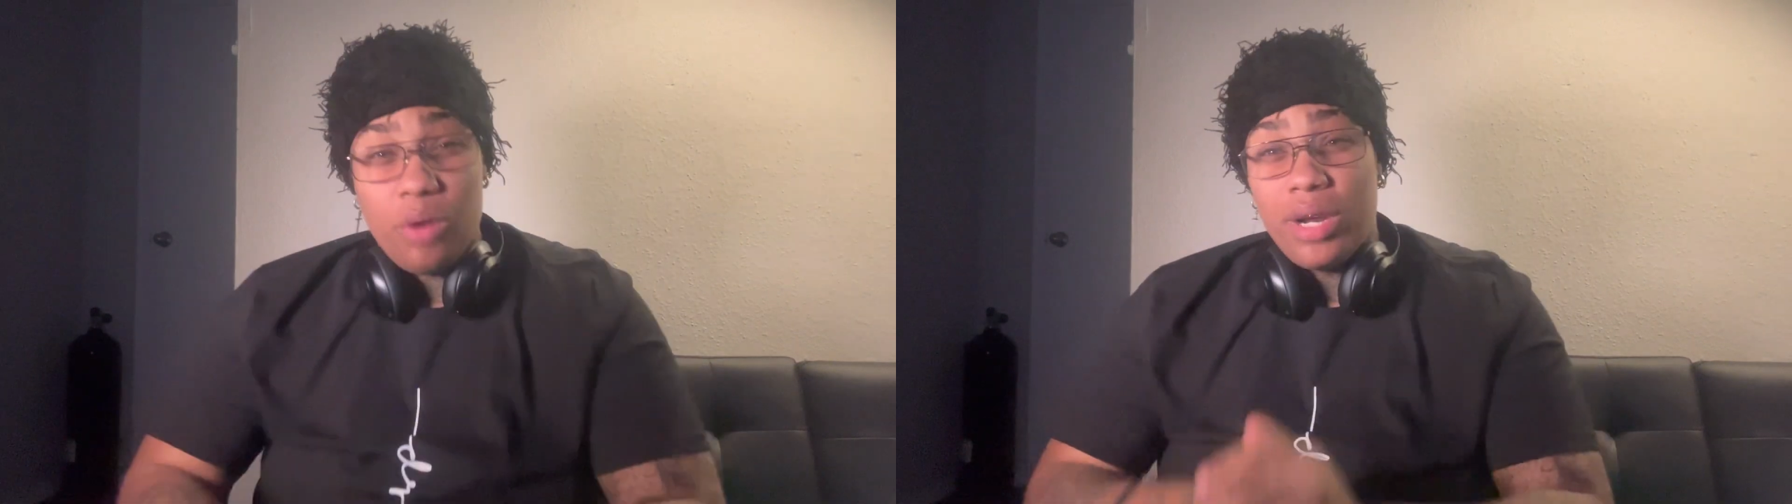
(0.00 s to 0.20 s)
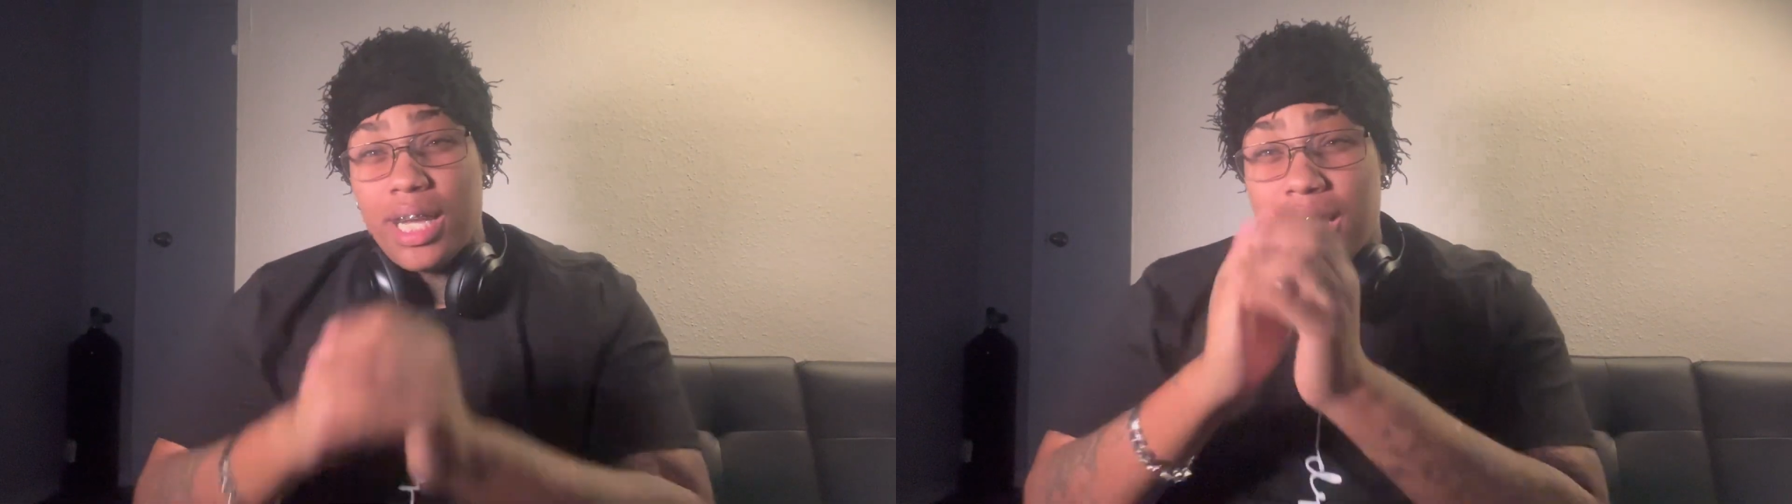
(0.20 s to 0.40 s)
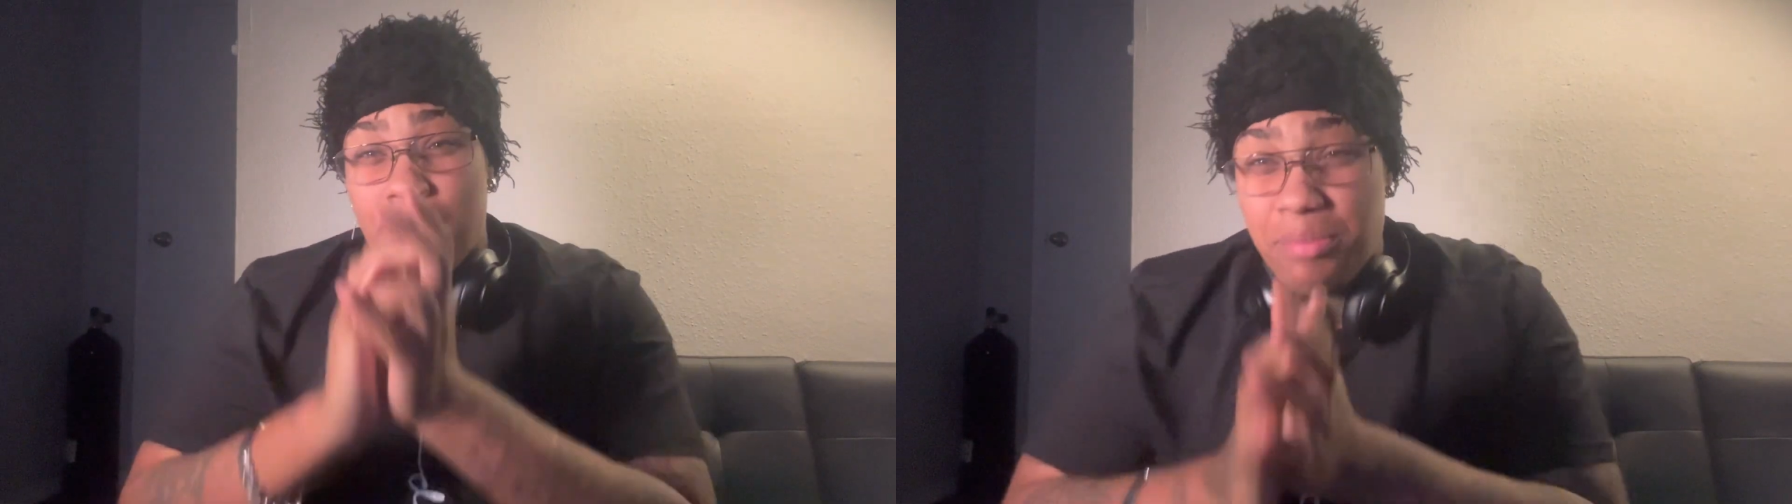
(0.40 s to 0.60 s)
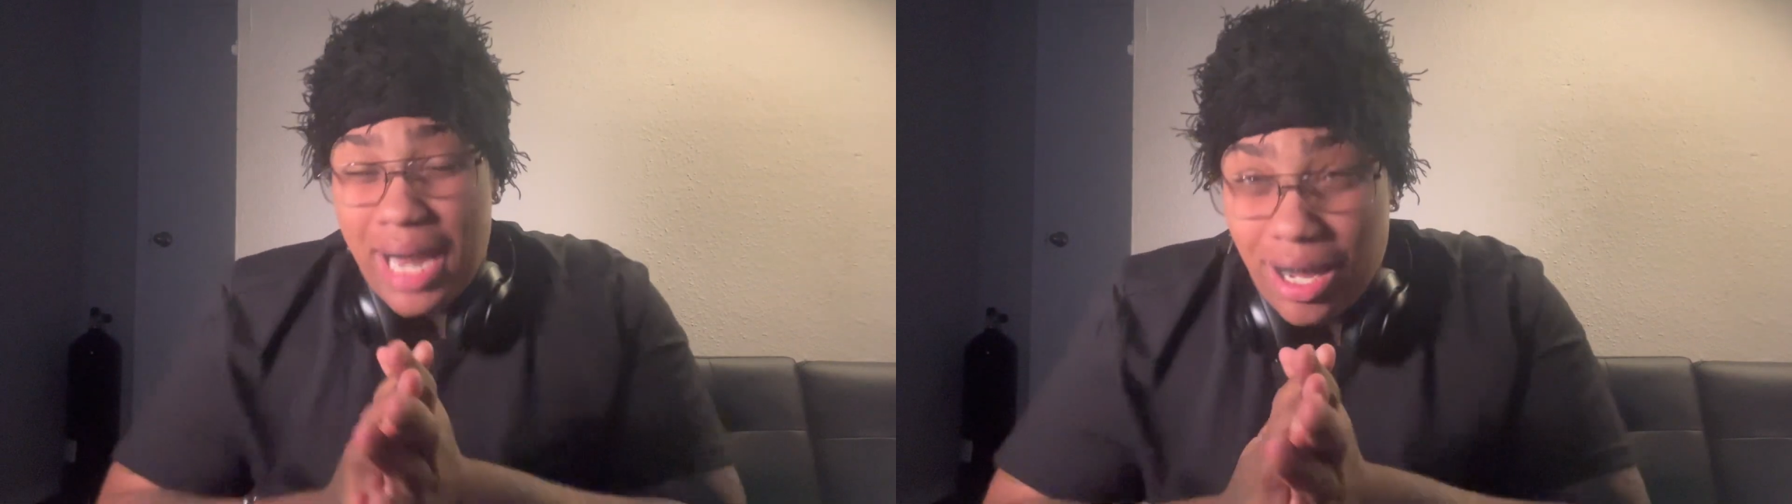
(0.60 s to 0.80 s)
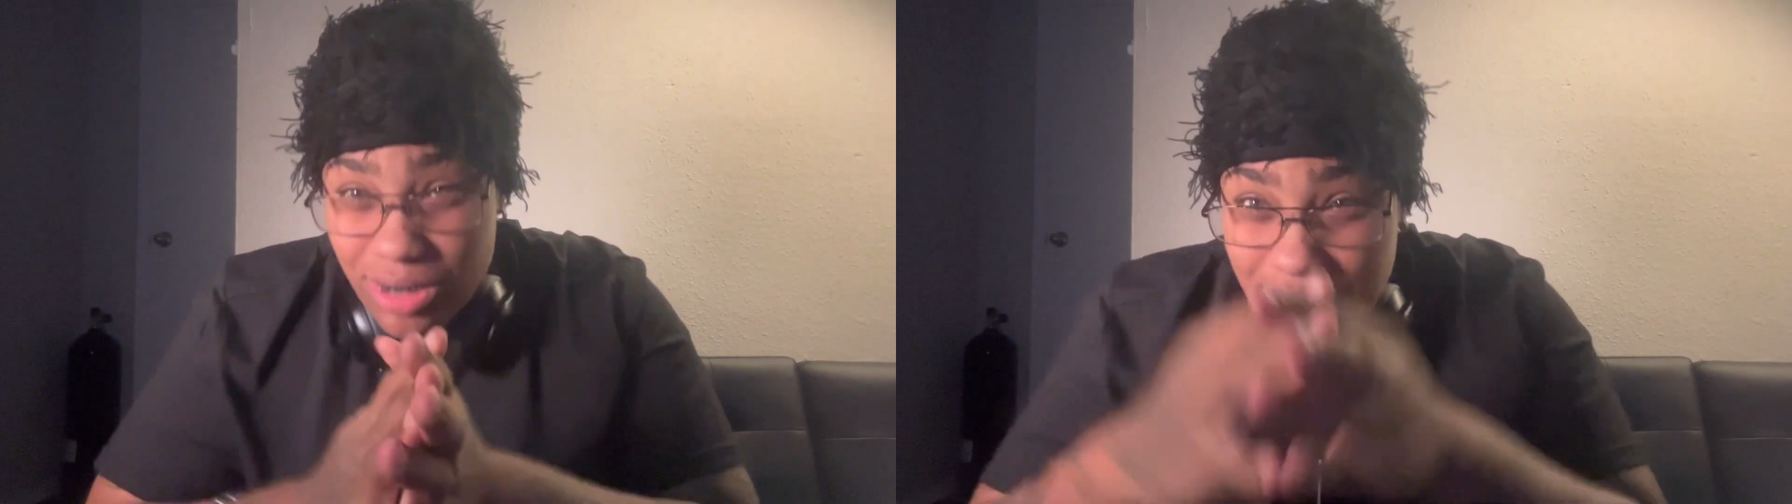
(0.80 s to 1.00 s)
when it
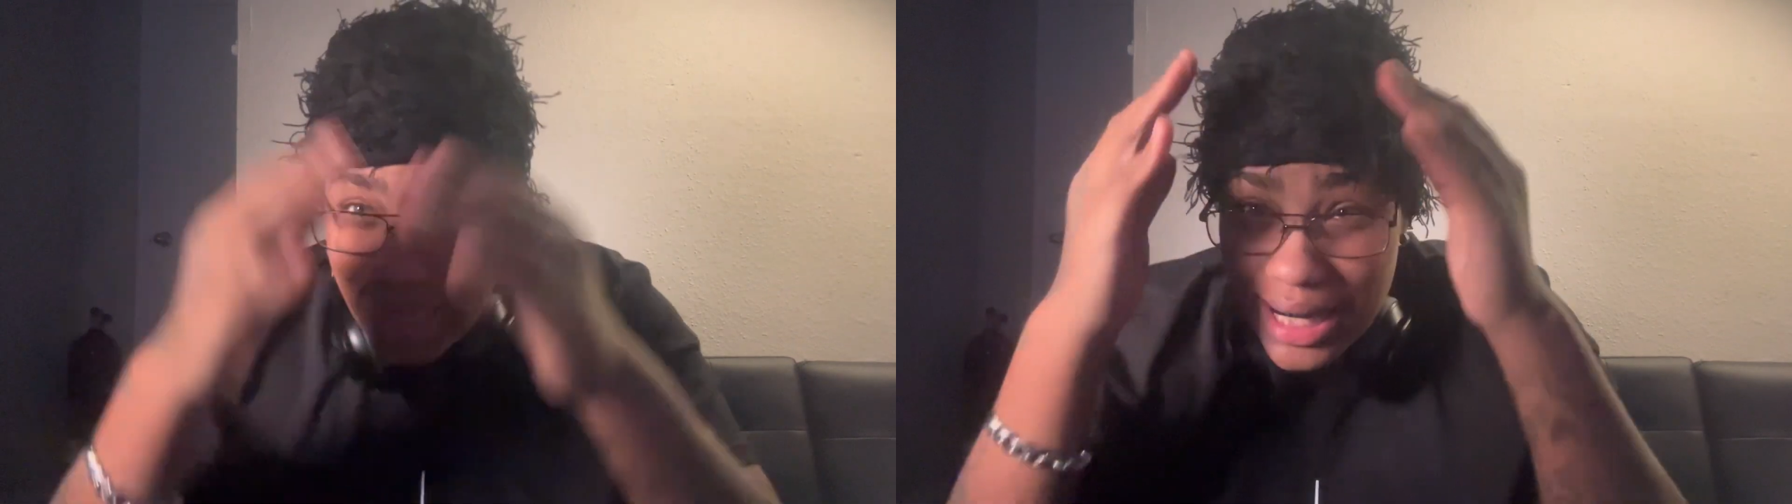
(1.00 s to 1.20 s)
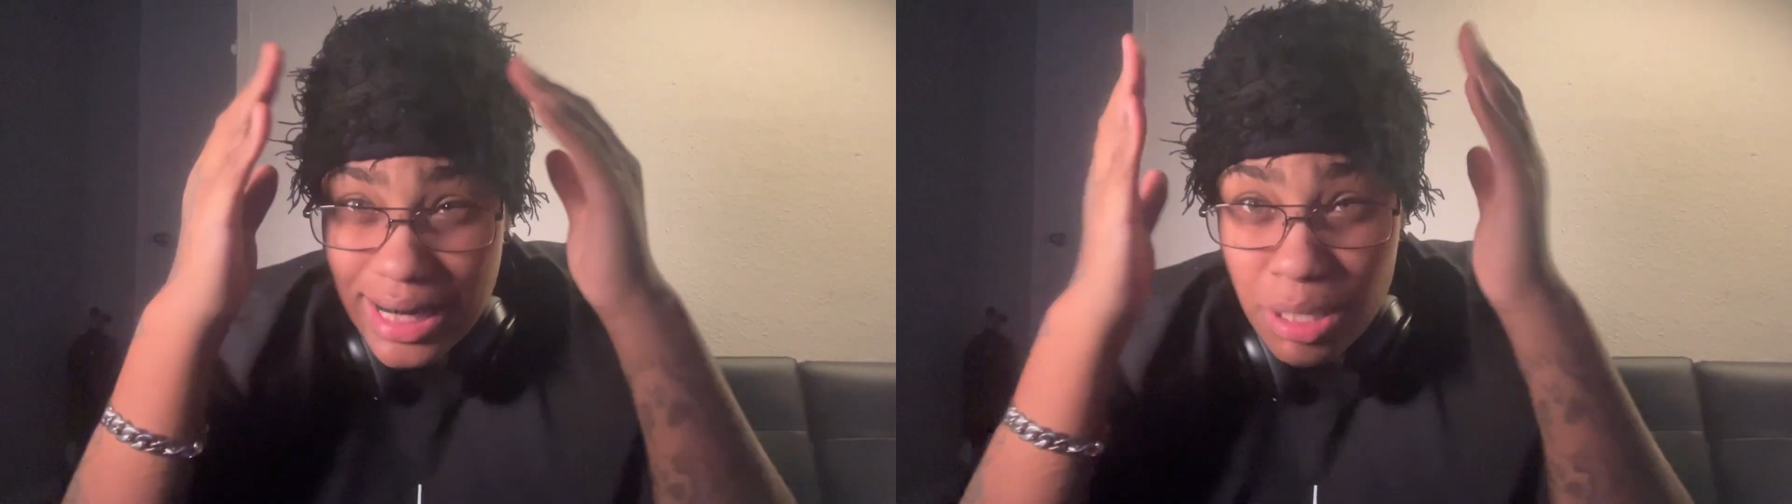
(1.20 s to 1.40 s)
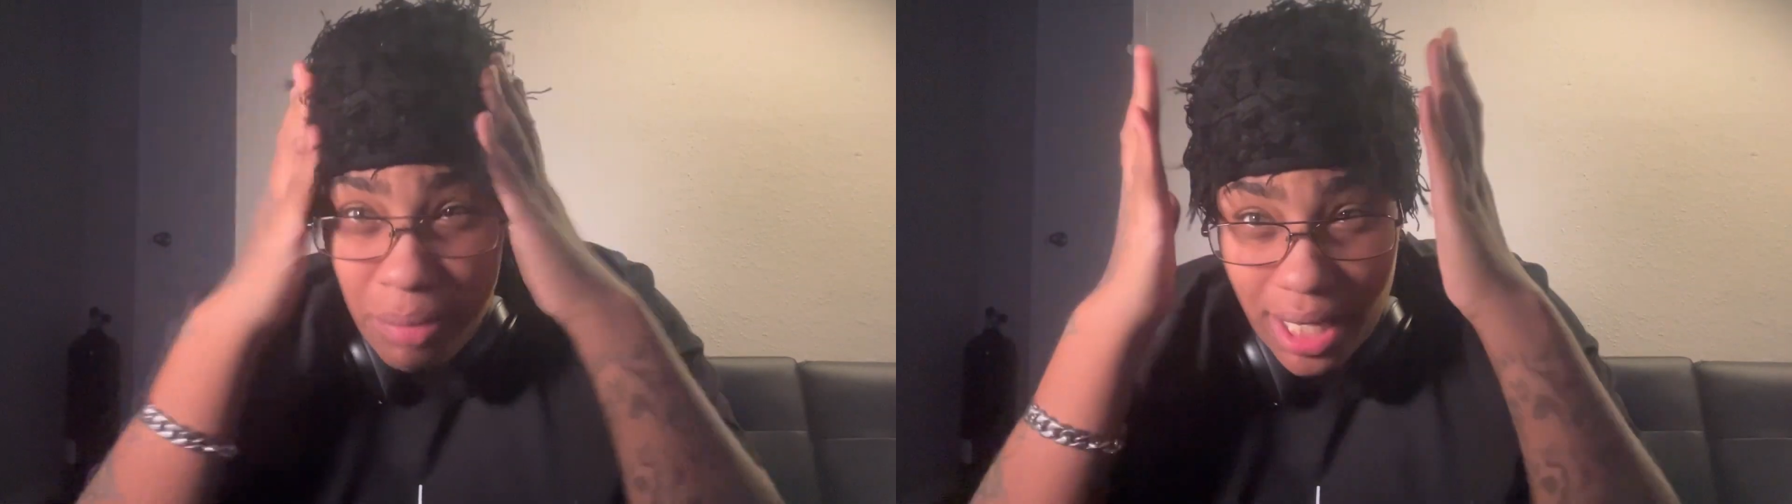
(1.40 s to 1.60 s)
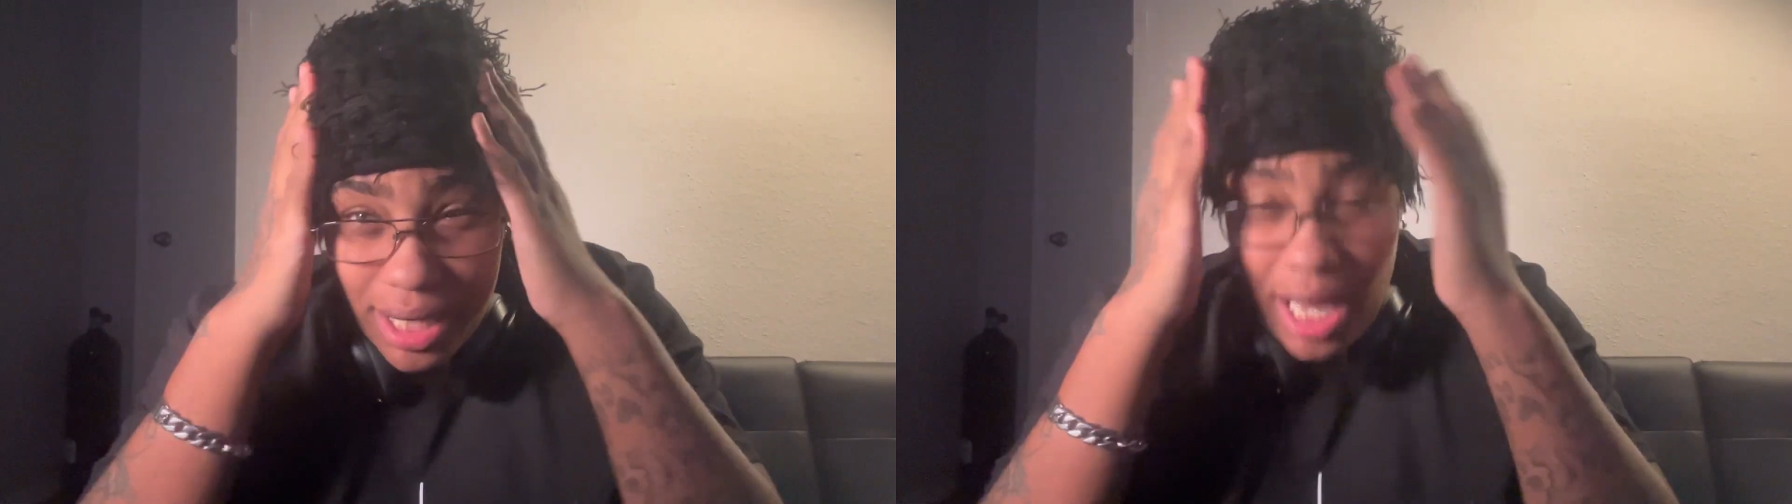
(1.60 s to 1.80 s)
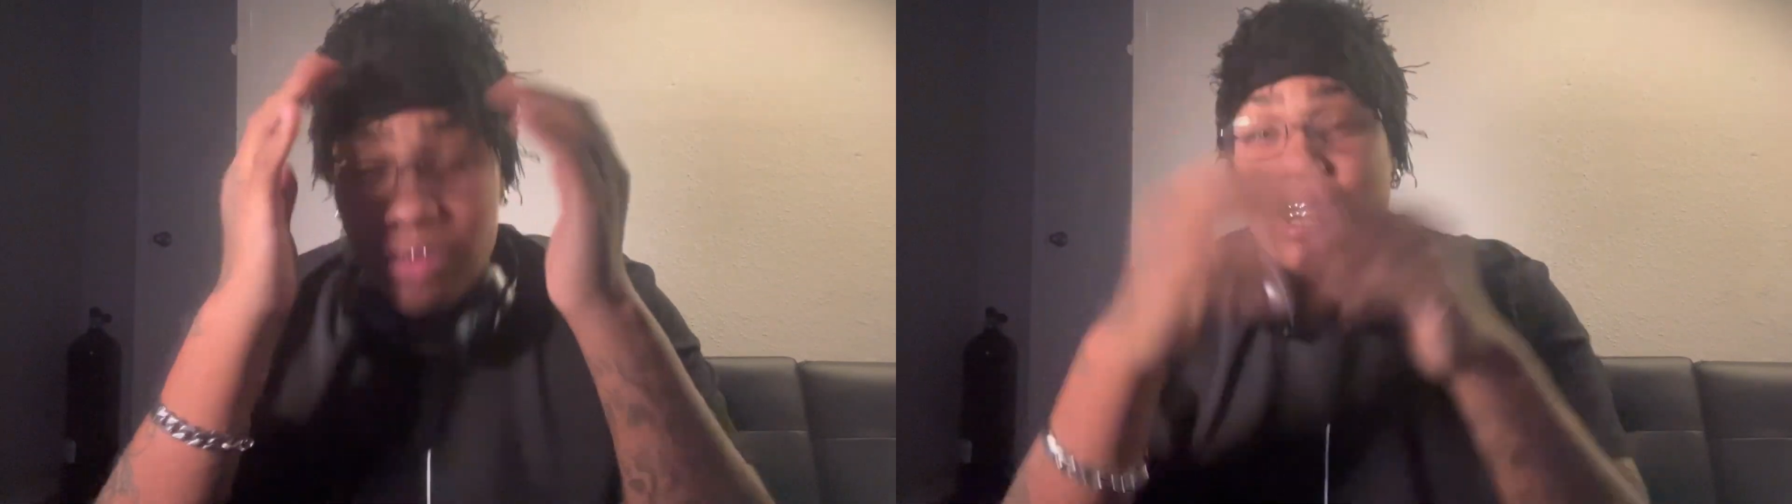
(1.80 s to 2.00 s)
come down to these
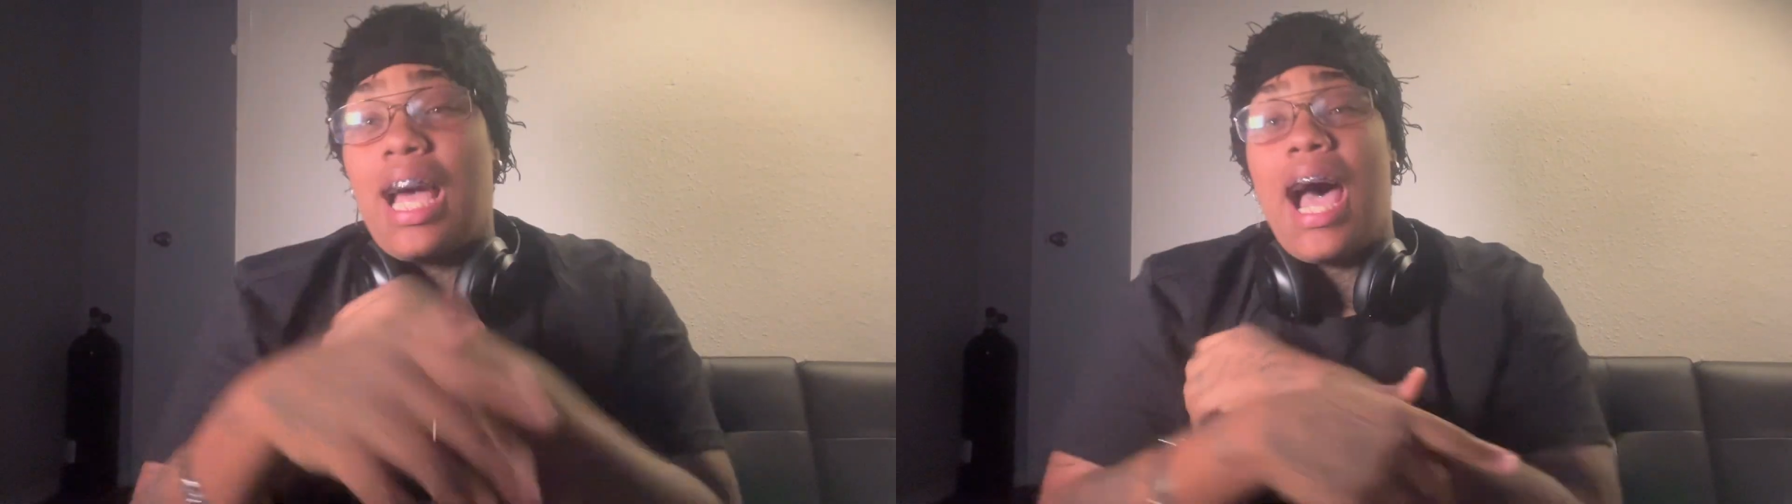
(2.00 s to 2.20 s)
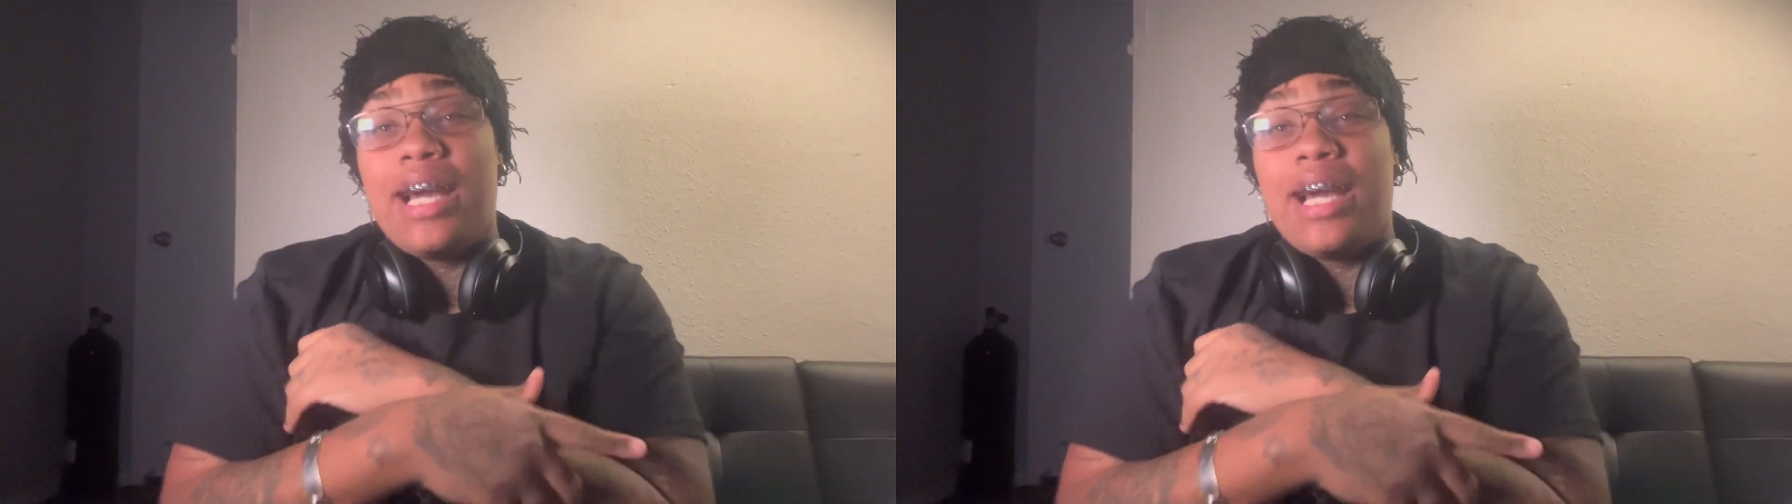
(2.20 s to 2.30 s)
balaclavas.